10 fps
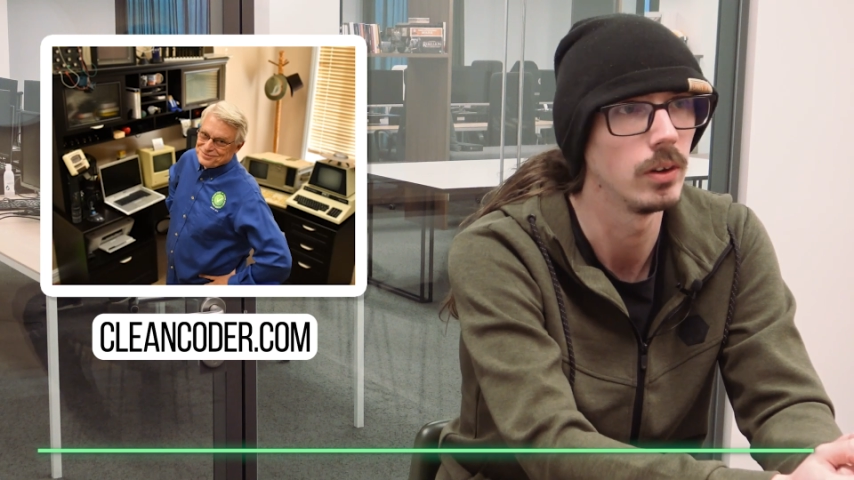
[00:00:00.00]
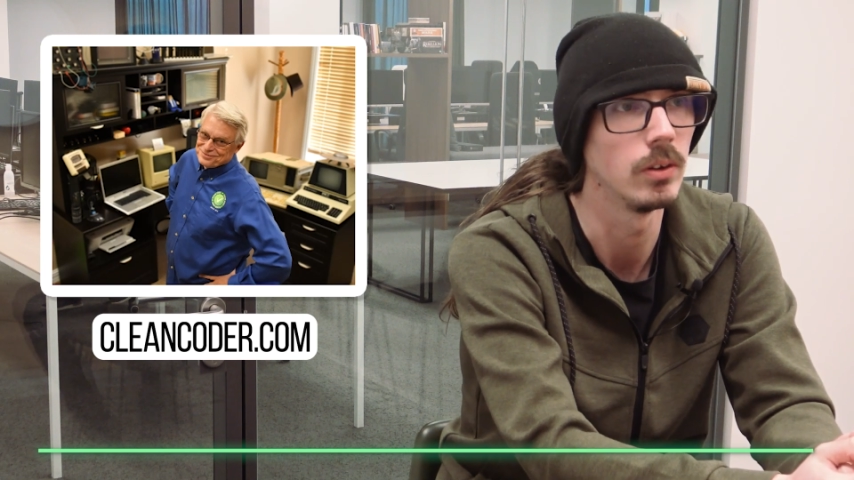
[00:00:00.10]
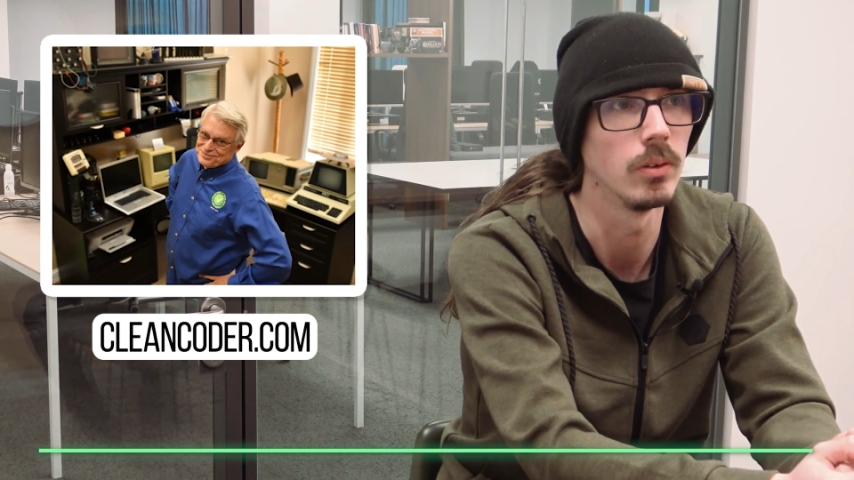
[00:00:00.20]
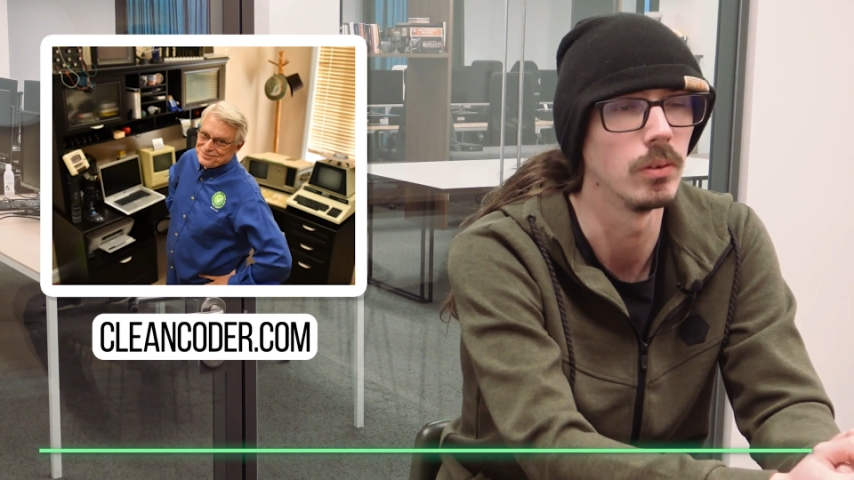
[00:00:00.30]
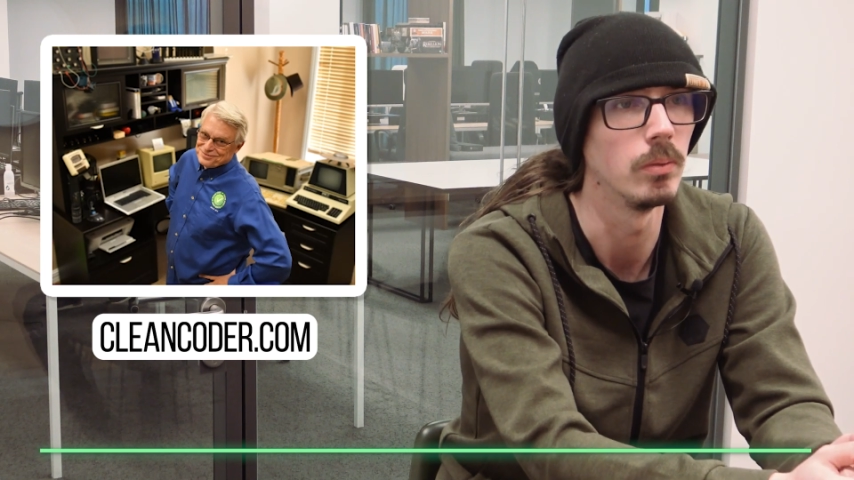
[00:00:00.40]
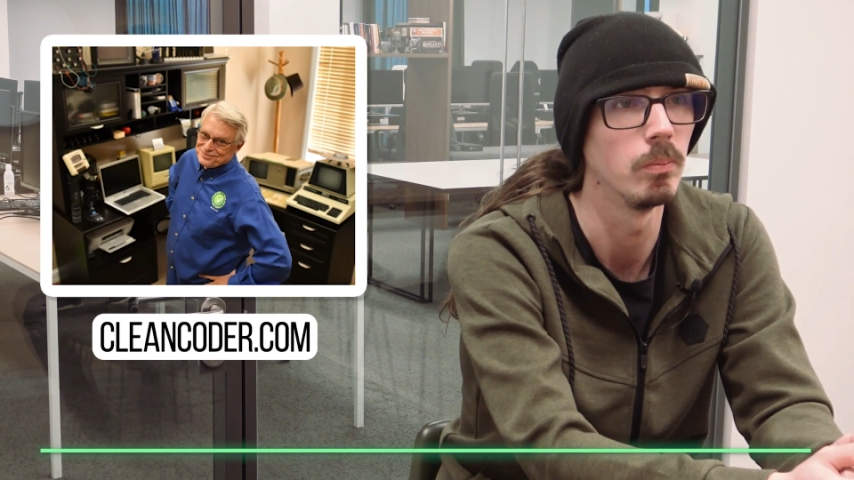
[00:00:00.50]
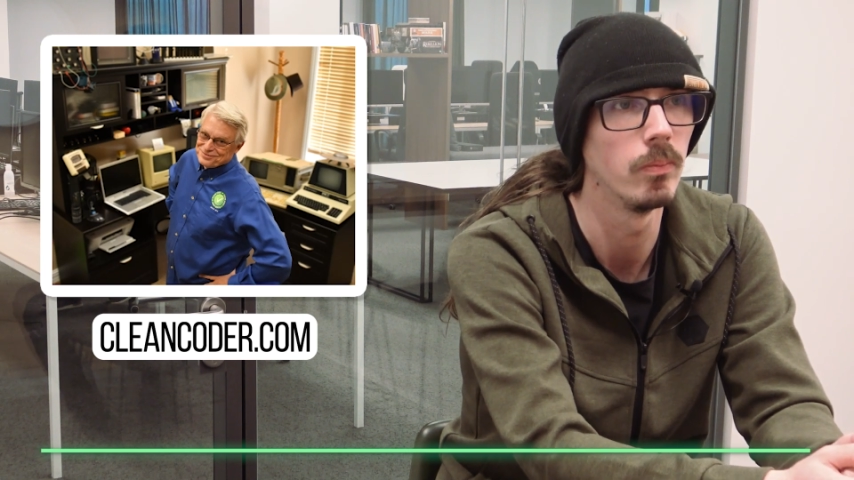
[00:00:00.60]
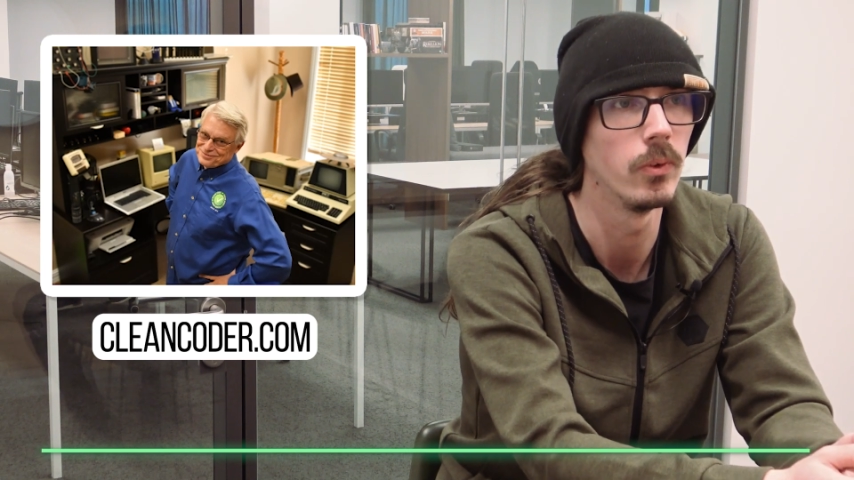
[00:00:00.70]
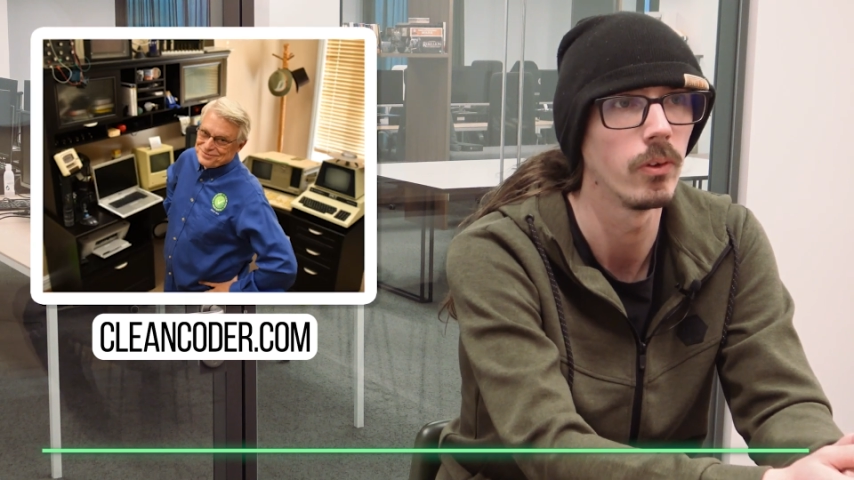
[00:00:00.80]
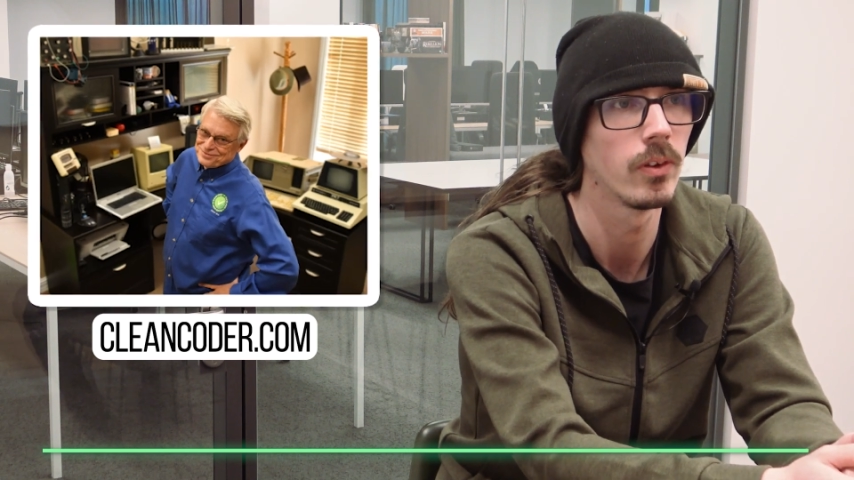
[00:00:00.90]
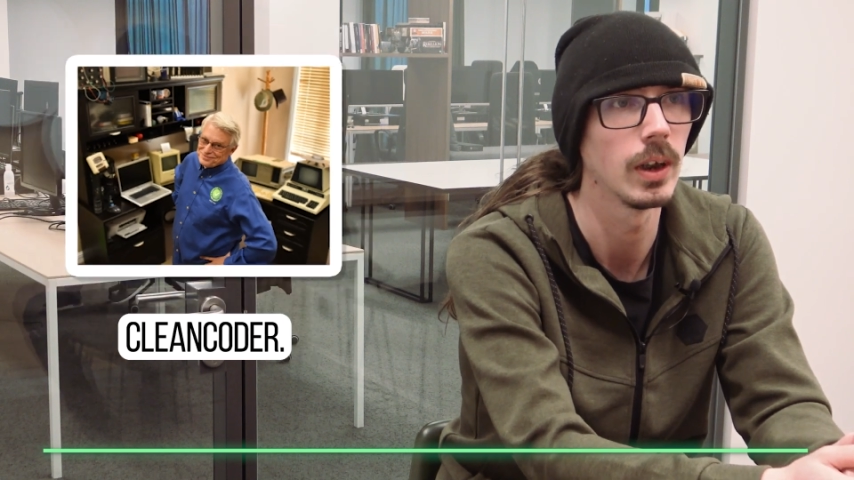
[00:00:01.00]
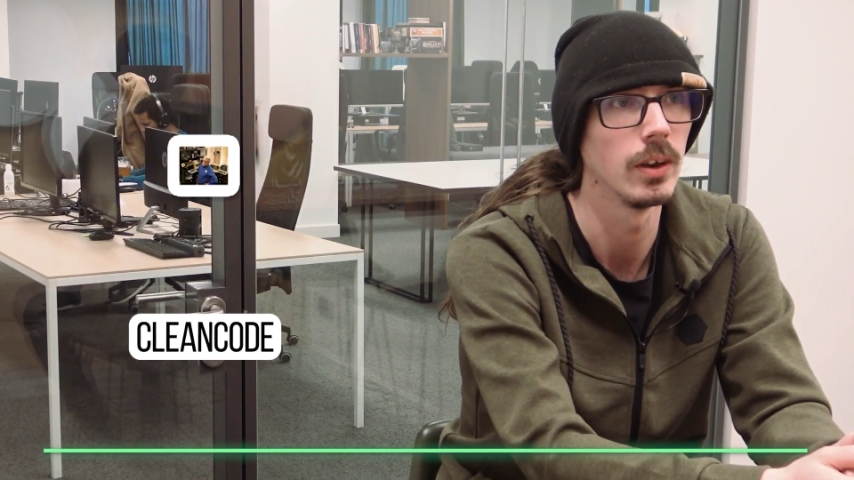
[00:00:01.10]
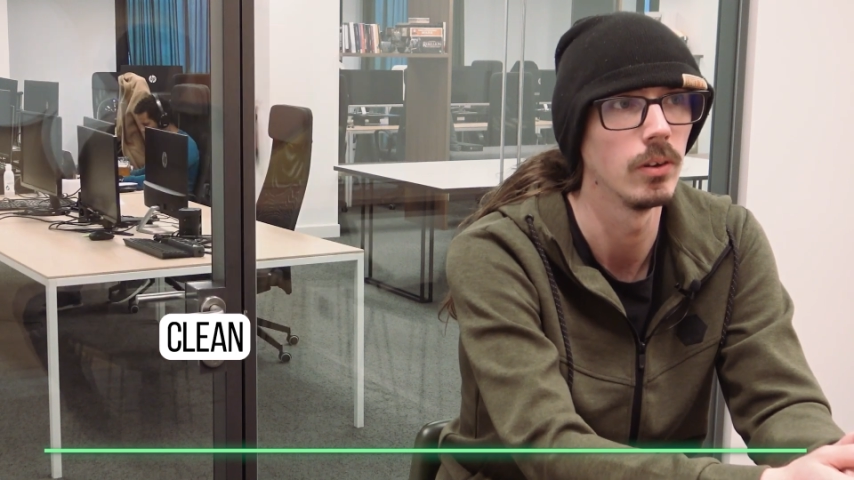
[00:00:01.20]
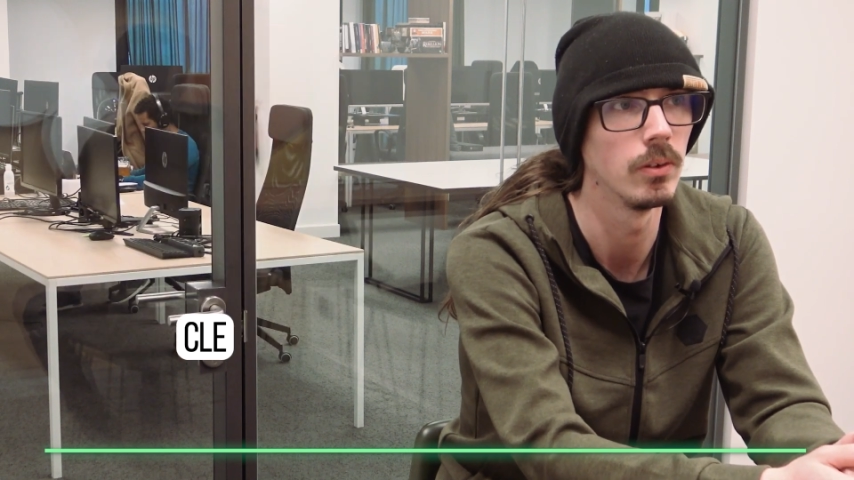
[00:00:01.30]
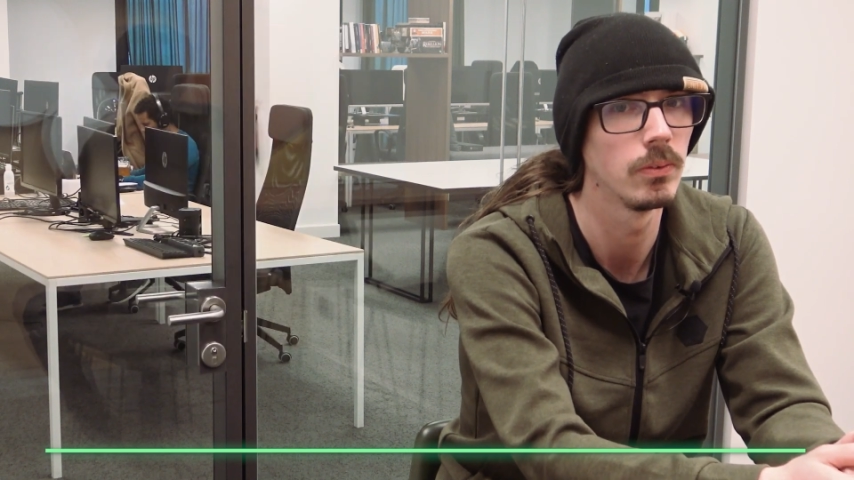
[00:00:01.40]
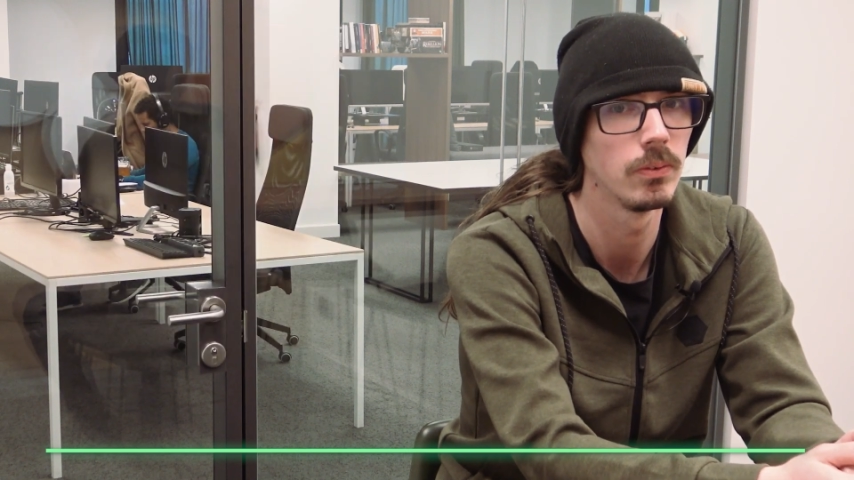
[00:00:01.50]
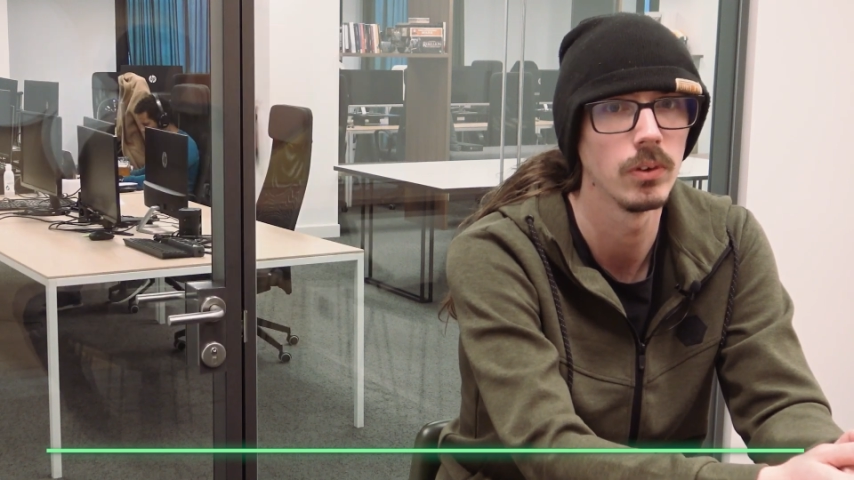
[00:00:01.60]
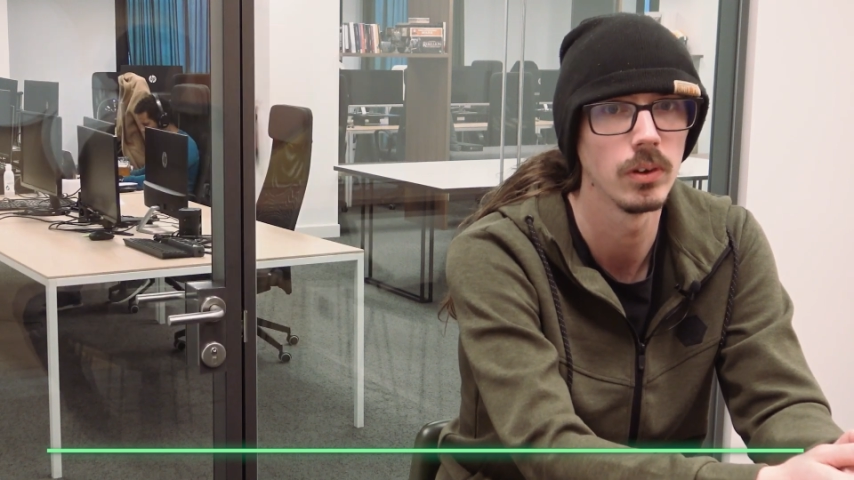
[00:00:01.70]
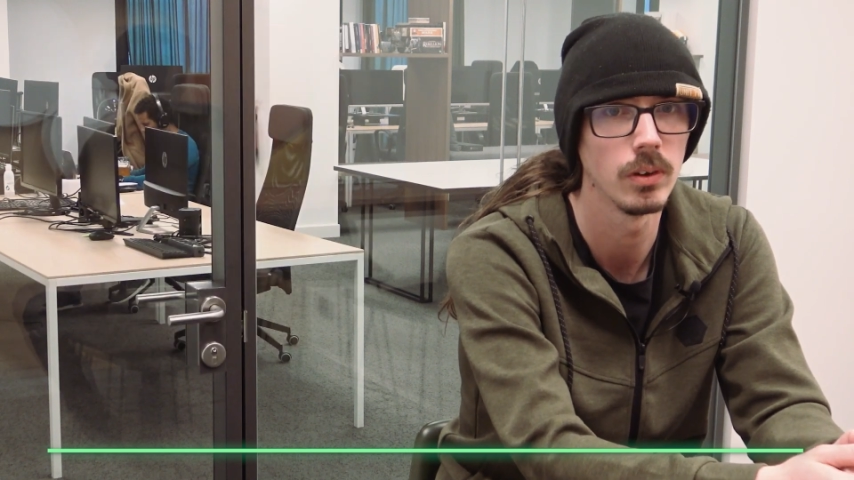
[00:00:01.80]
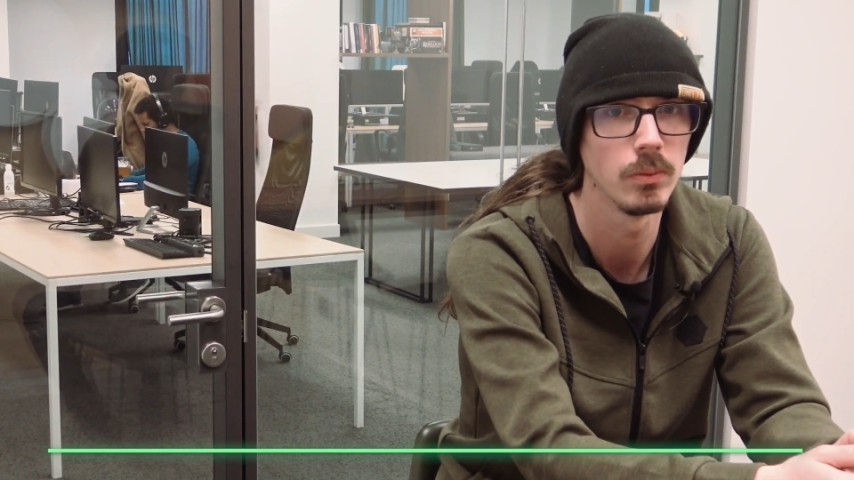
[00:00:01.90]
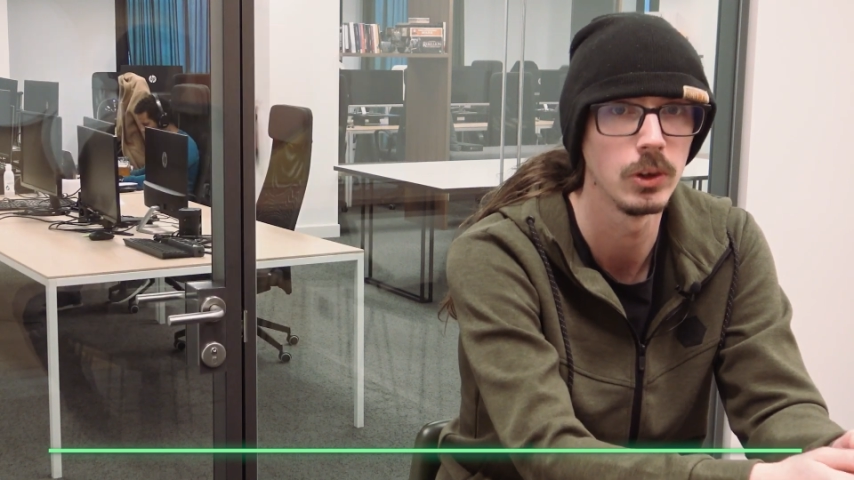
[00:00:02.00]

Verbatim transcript: you know those kind of uh,